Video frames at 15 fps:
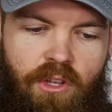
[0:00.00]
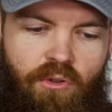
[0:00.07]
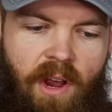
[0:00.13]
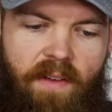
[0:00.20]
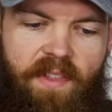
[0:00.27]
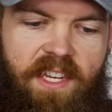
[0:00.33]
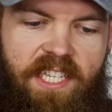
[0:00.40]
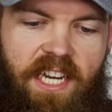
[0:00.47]
You
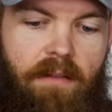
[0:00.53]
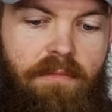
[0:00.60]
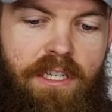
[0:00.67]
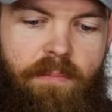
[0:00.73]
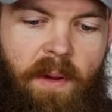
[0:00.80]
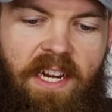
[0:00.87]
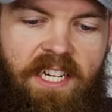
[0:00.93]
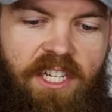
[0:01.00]
have the same
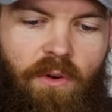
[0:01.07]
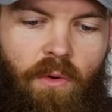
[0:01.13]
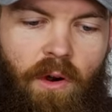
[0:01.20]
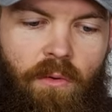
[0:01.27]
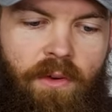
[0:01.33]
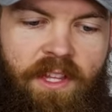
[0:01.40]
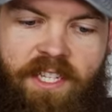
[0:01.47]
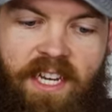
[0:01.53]
space to
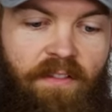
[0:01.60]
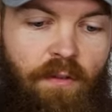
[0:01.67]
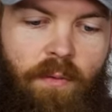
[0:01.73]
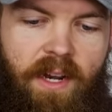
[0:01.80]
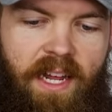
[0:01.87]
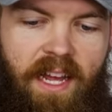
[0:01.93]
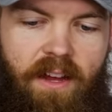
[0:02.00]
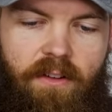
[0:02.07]
work with as
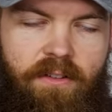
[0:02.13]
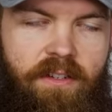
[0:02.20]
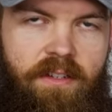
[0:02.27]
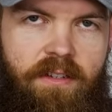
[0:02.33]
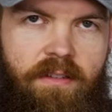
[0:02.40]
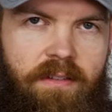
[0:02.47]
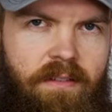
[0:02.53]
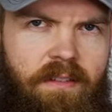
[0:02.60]
everybody
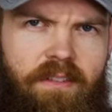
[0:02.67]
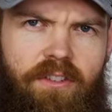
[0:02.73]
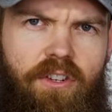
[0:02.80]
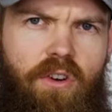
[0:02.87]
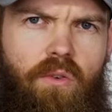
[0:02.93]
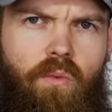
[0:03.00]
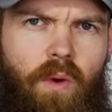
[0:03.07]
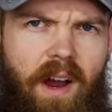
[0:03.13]
else,
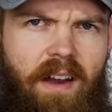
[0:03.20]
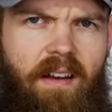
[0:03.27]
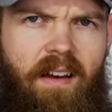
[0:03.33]
so why